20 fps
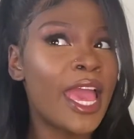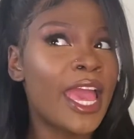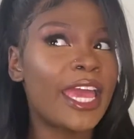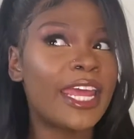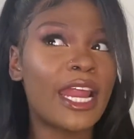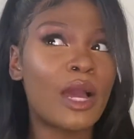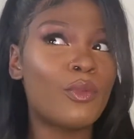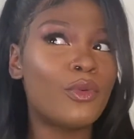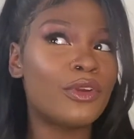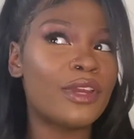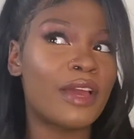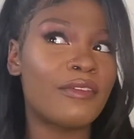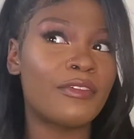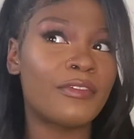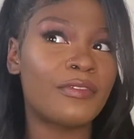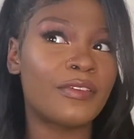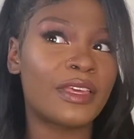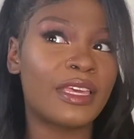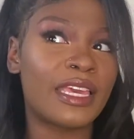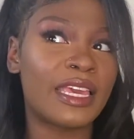And I will never
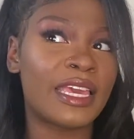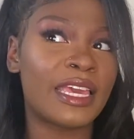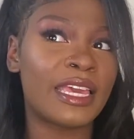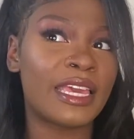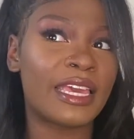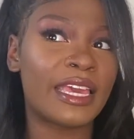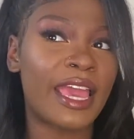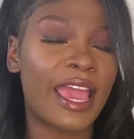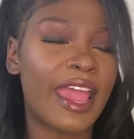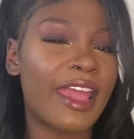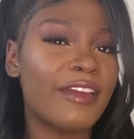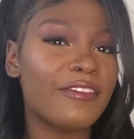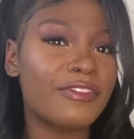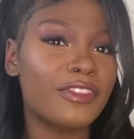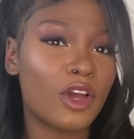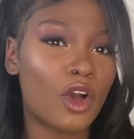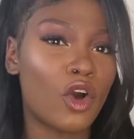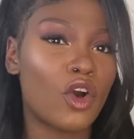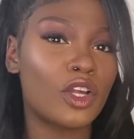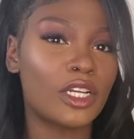forget,
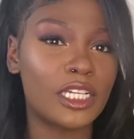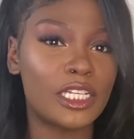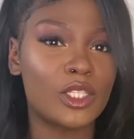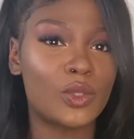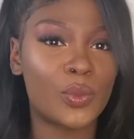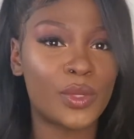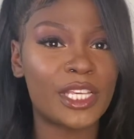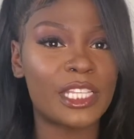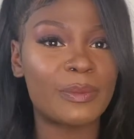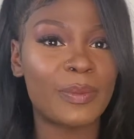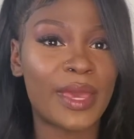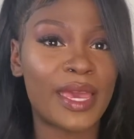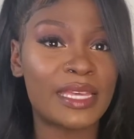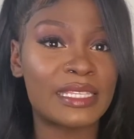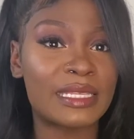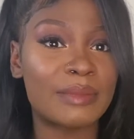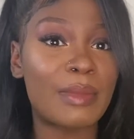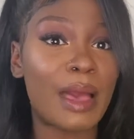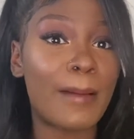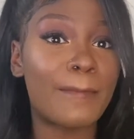after all these weeks
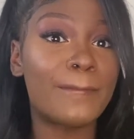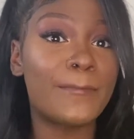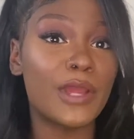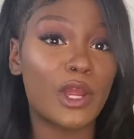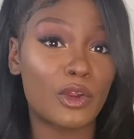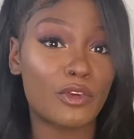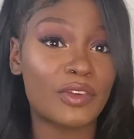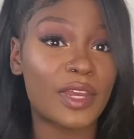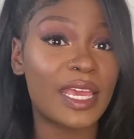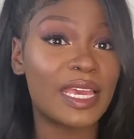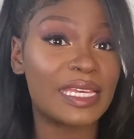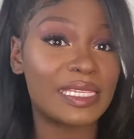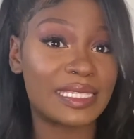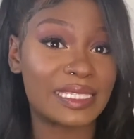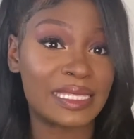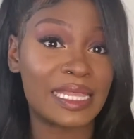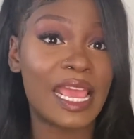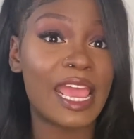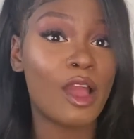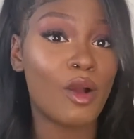passing, my birthday is
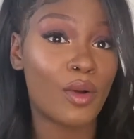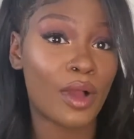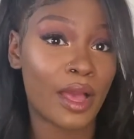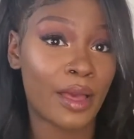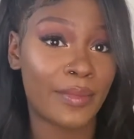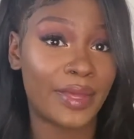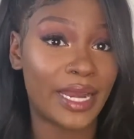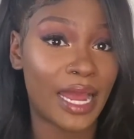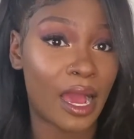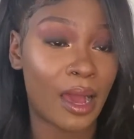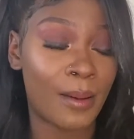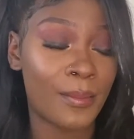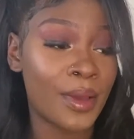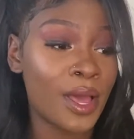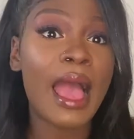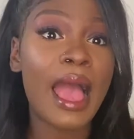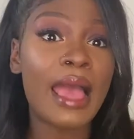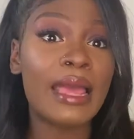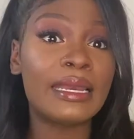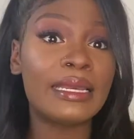now coming up.
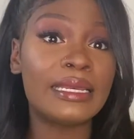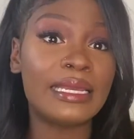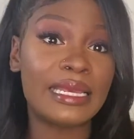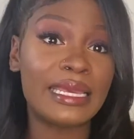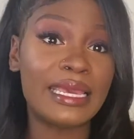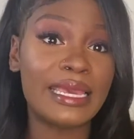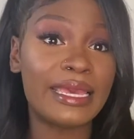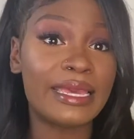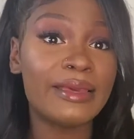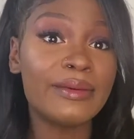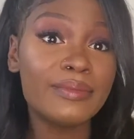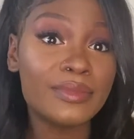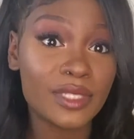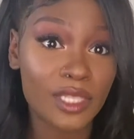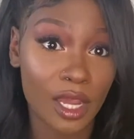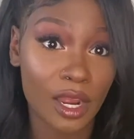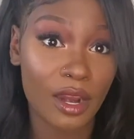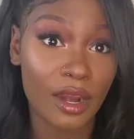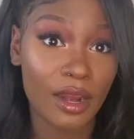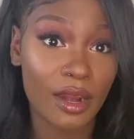I DM'd
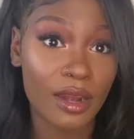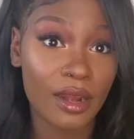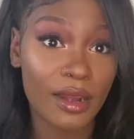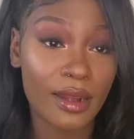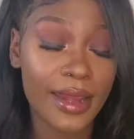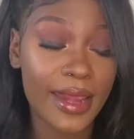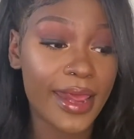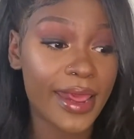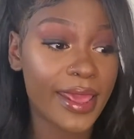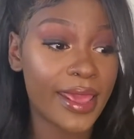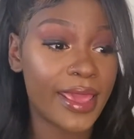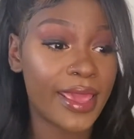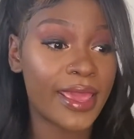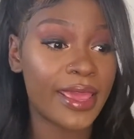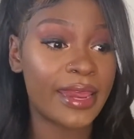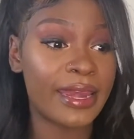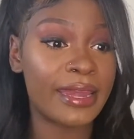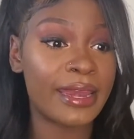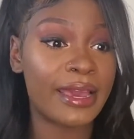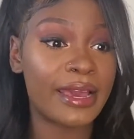her,
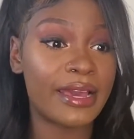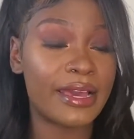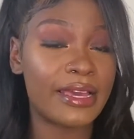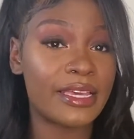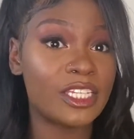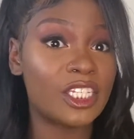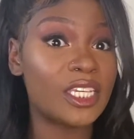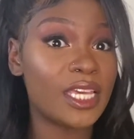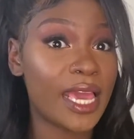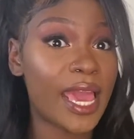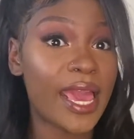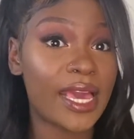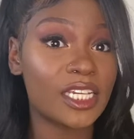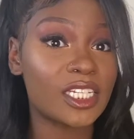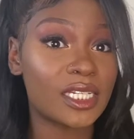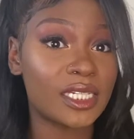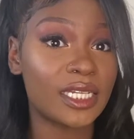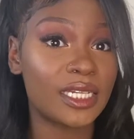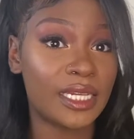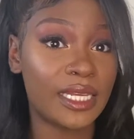and she
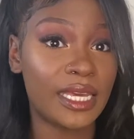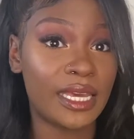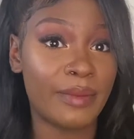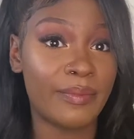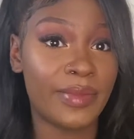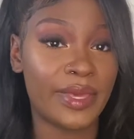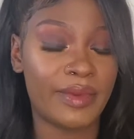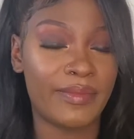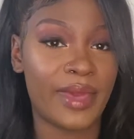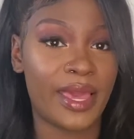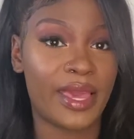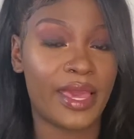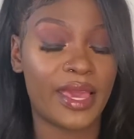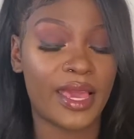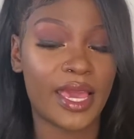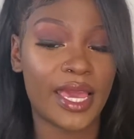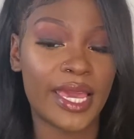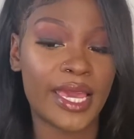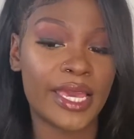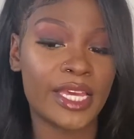actually DM'd me
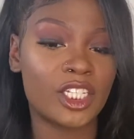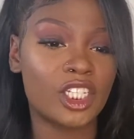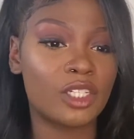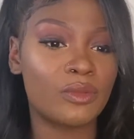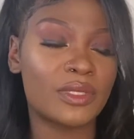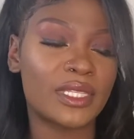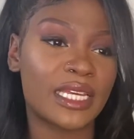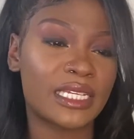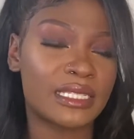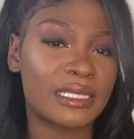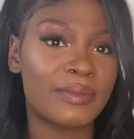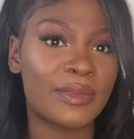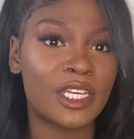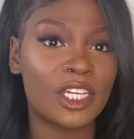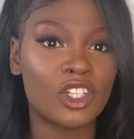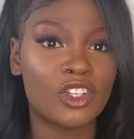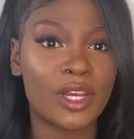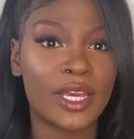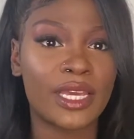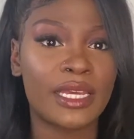back. And she was like, send me
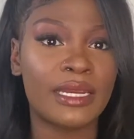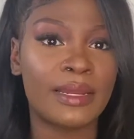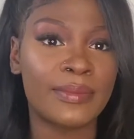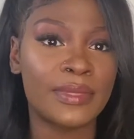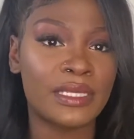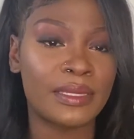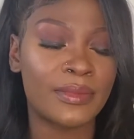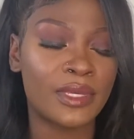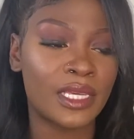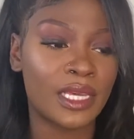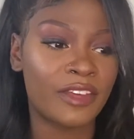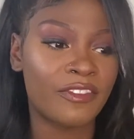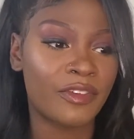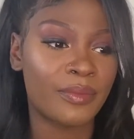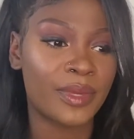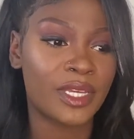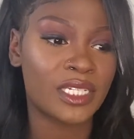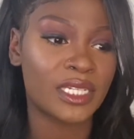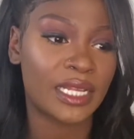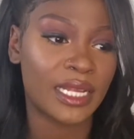your tracking number, send me your
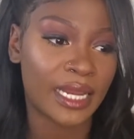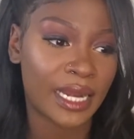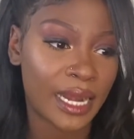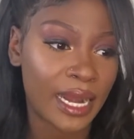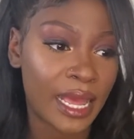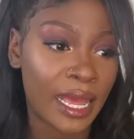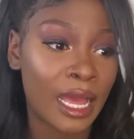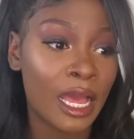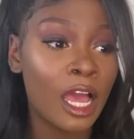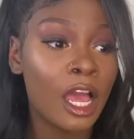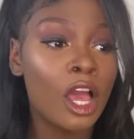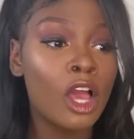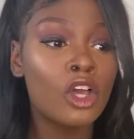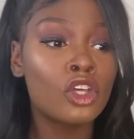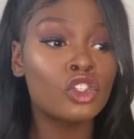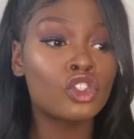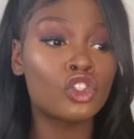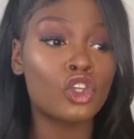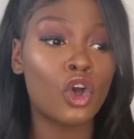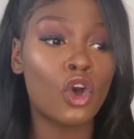information, da da da.
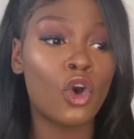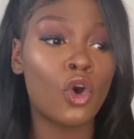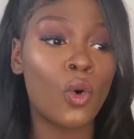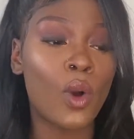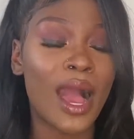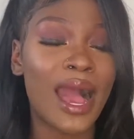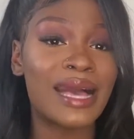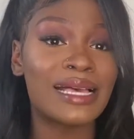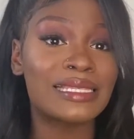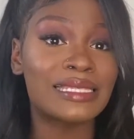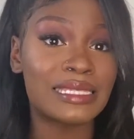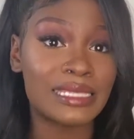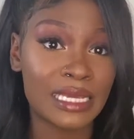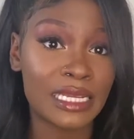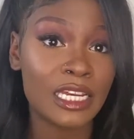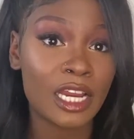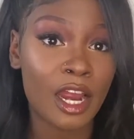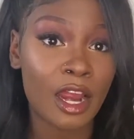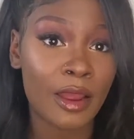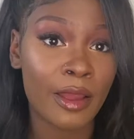So I
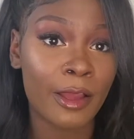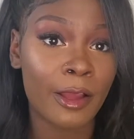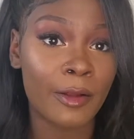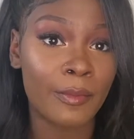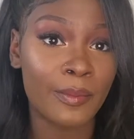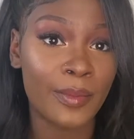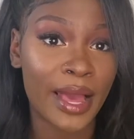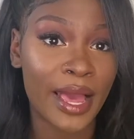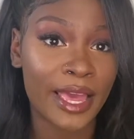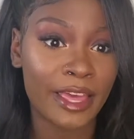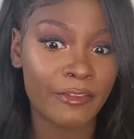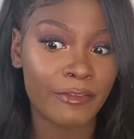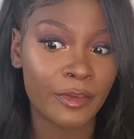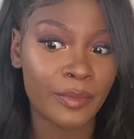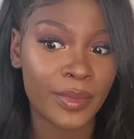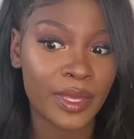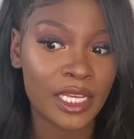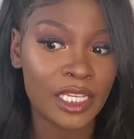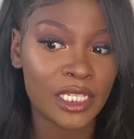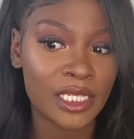sent her my
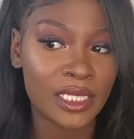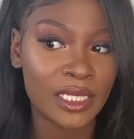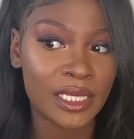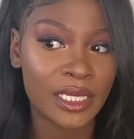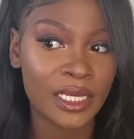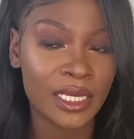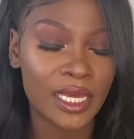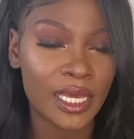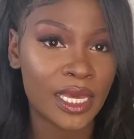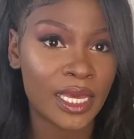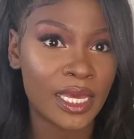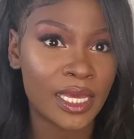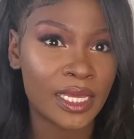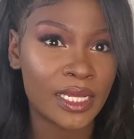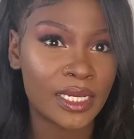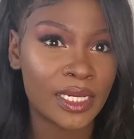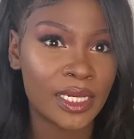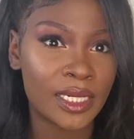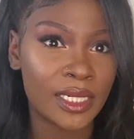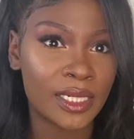information,
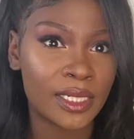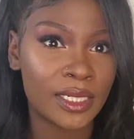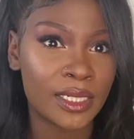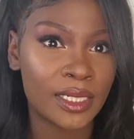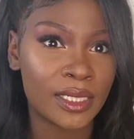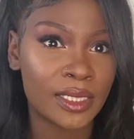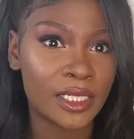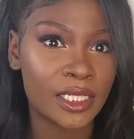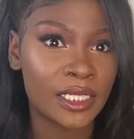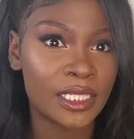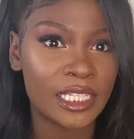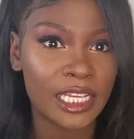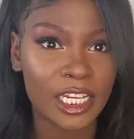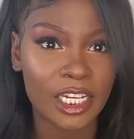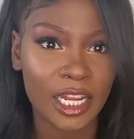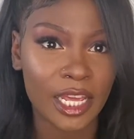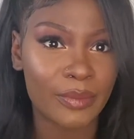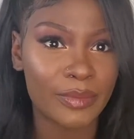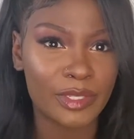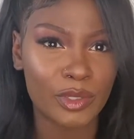and she said
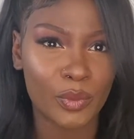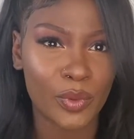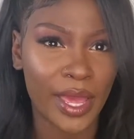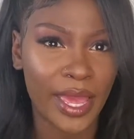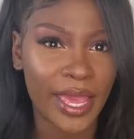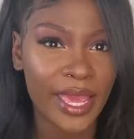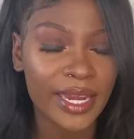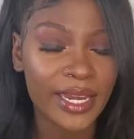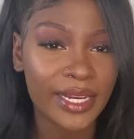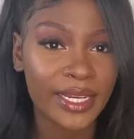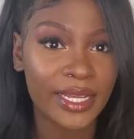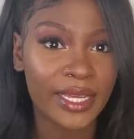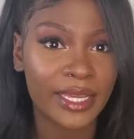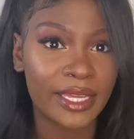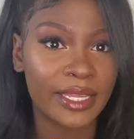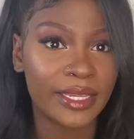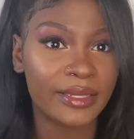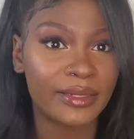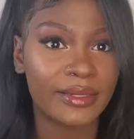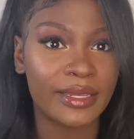David's gonna handle
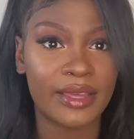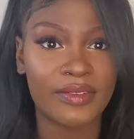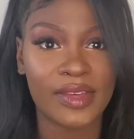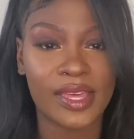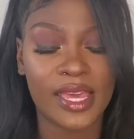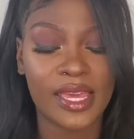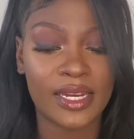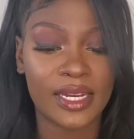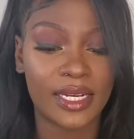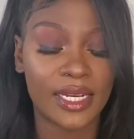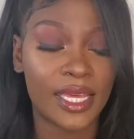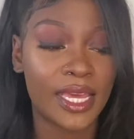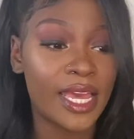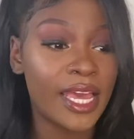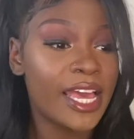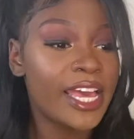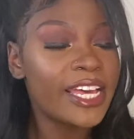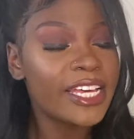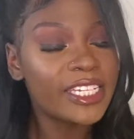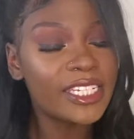it, never handle it.
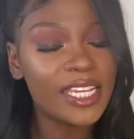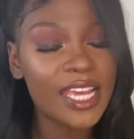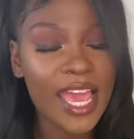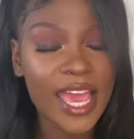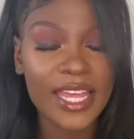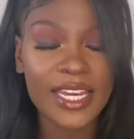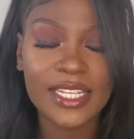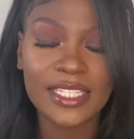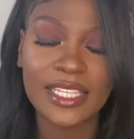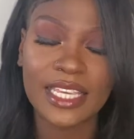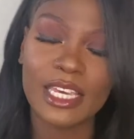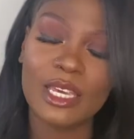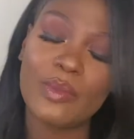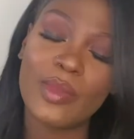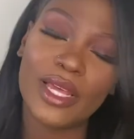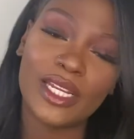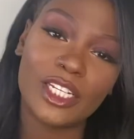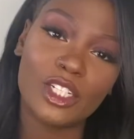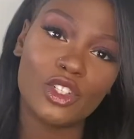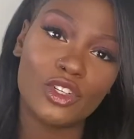She had this
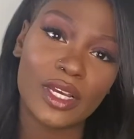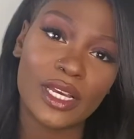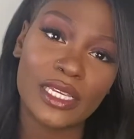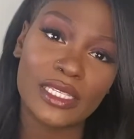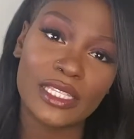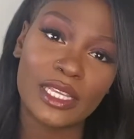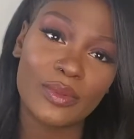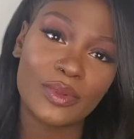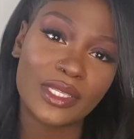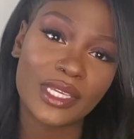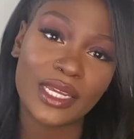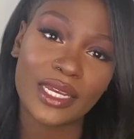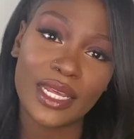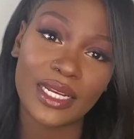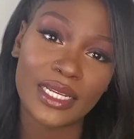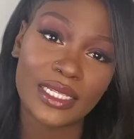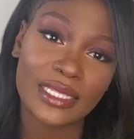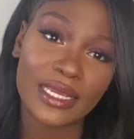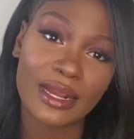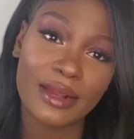email address that was
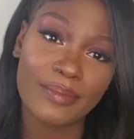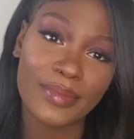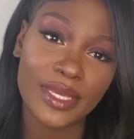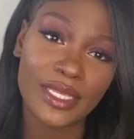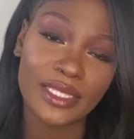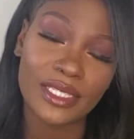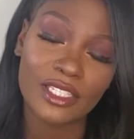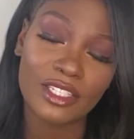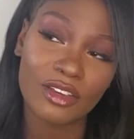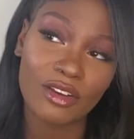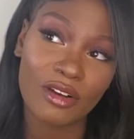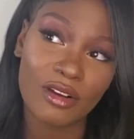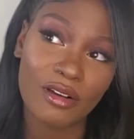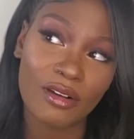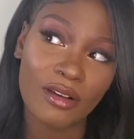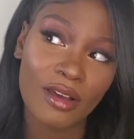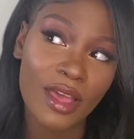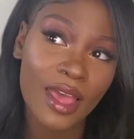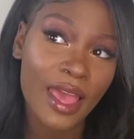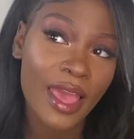connected to her business,
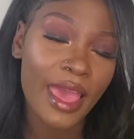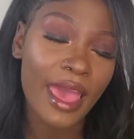y'all.